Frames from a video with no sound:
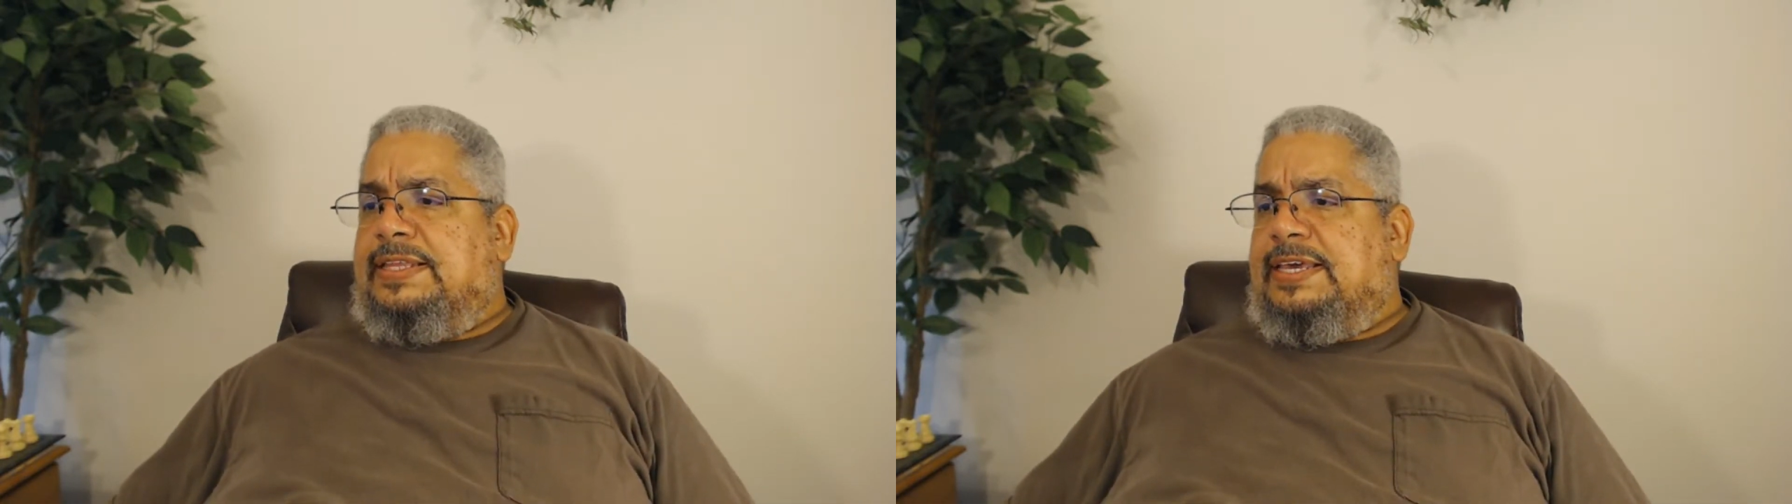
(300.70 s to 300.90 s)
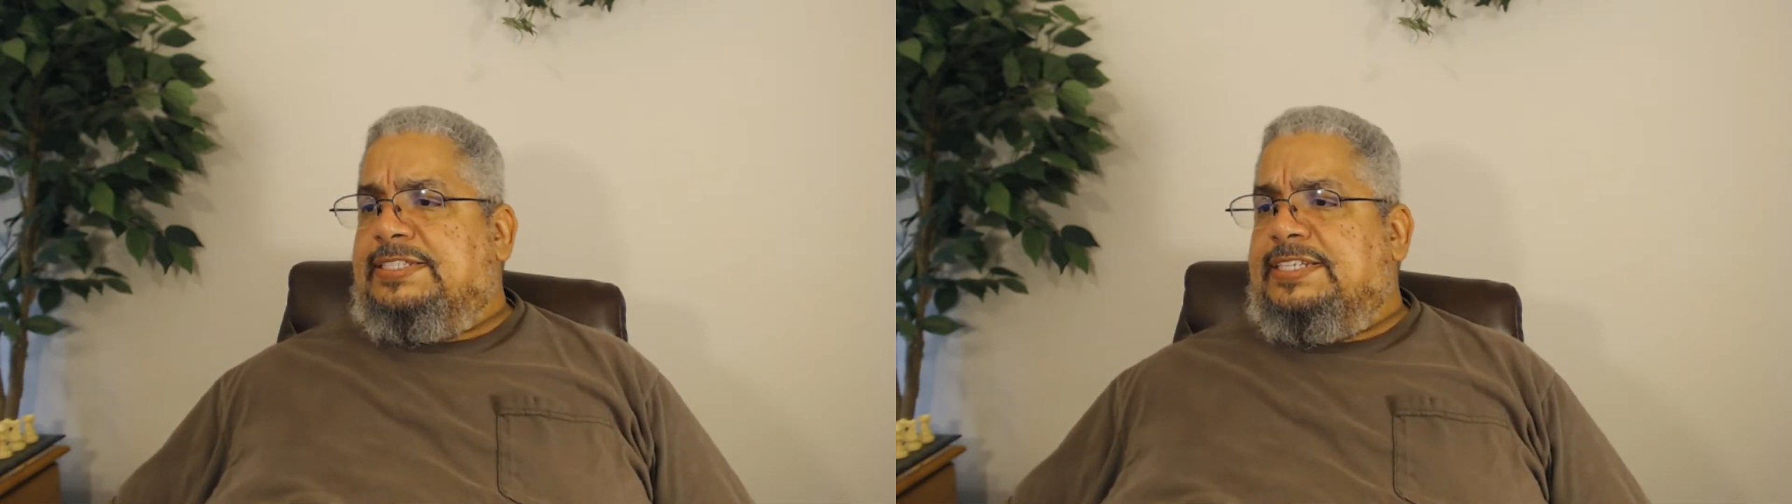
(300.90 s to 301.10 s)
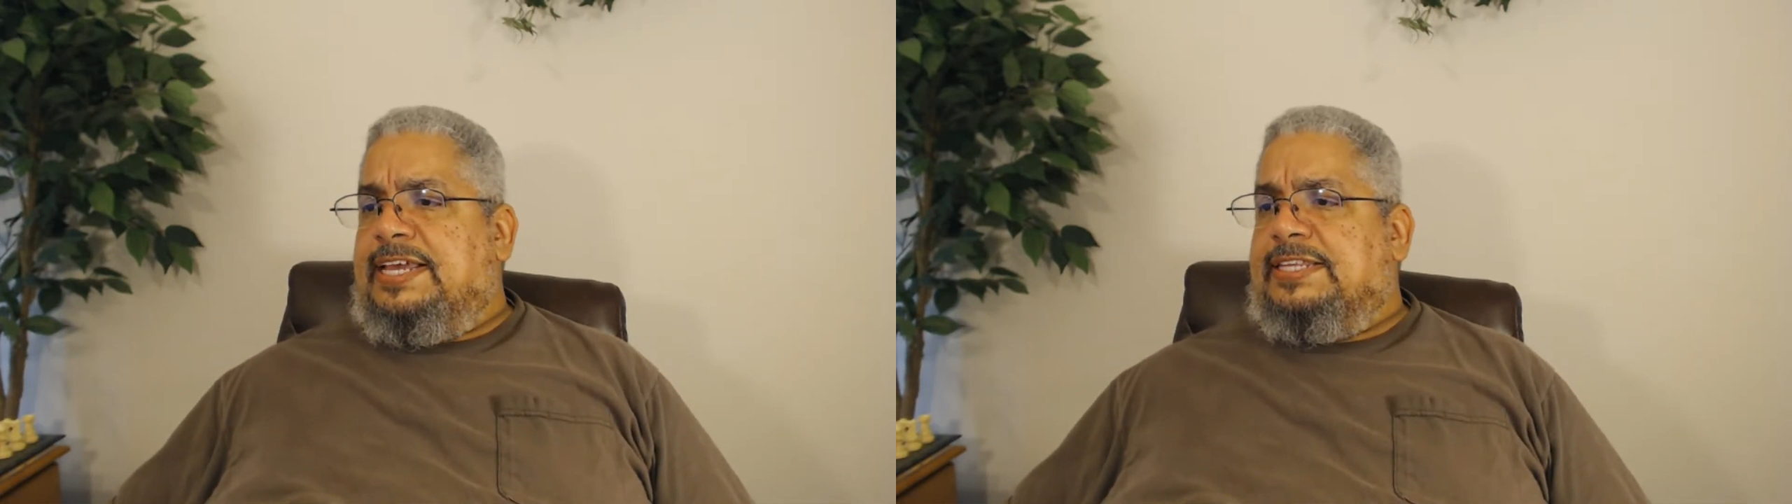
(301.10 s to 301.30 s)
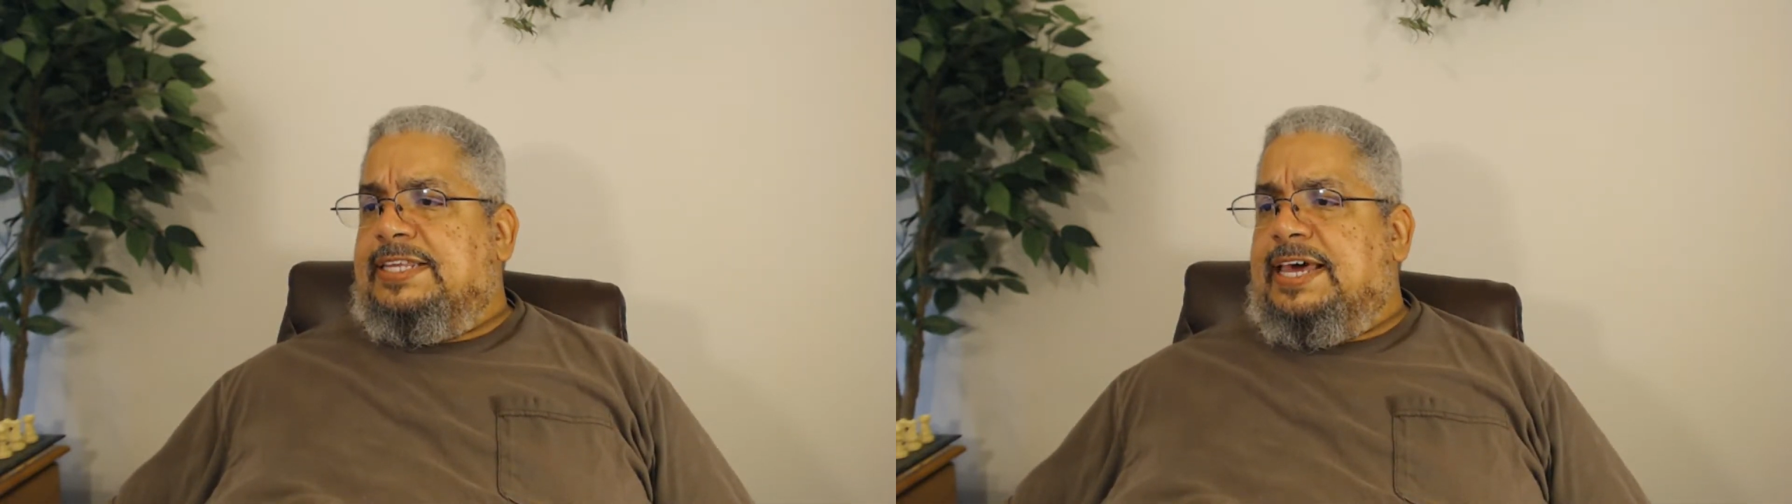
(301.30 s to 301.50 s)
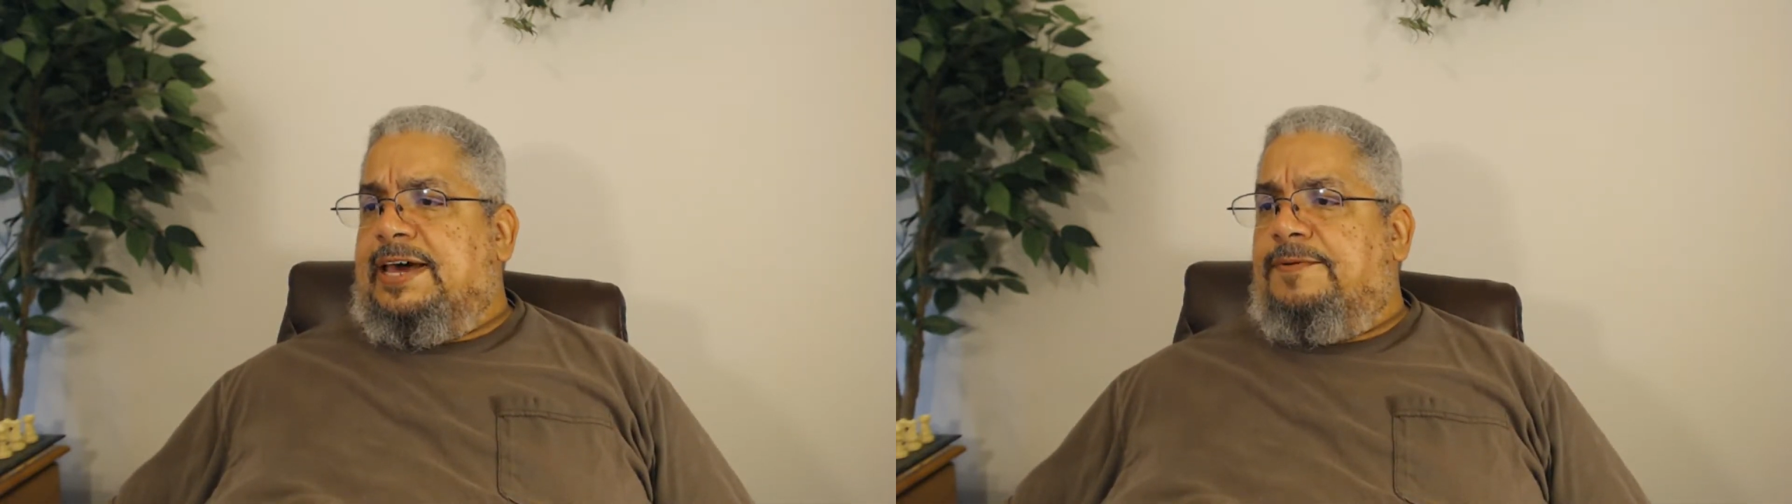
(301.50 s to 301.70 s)
they
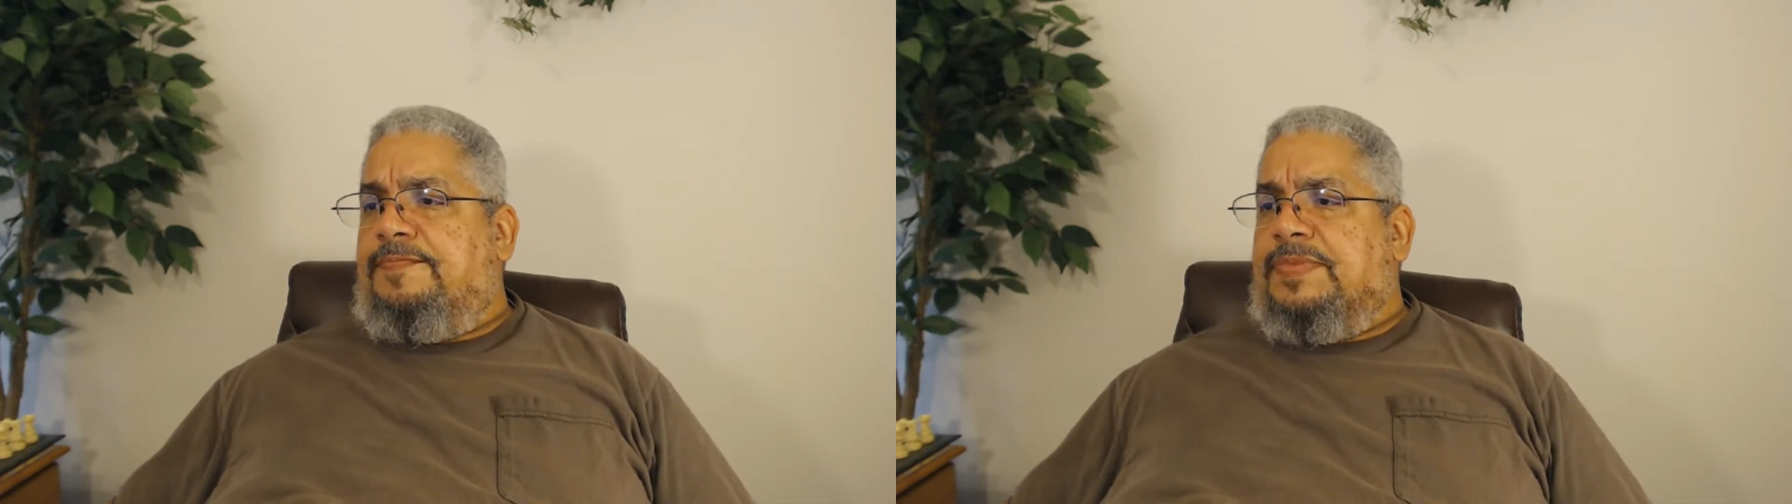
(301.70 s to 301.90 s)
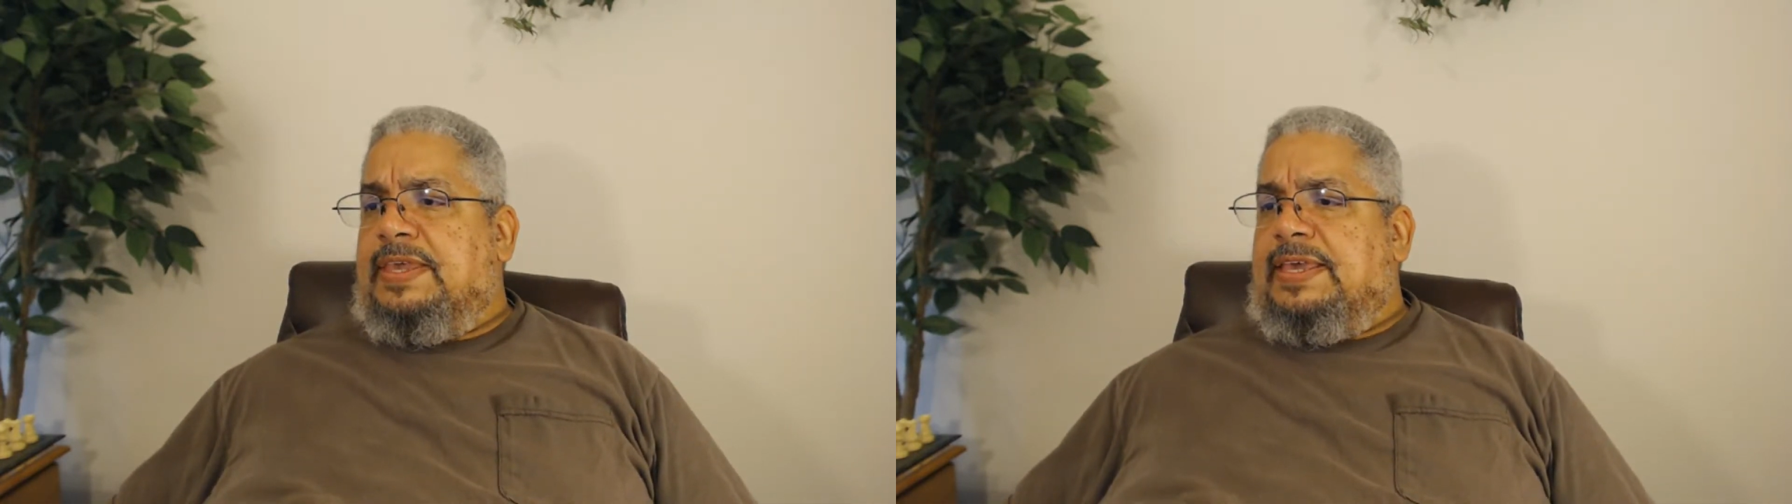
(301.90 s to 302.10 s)
sent out.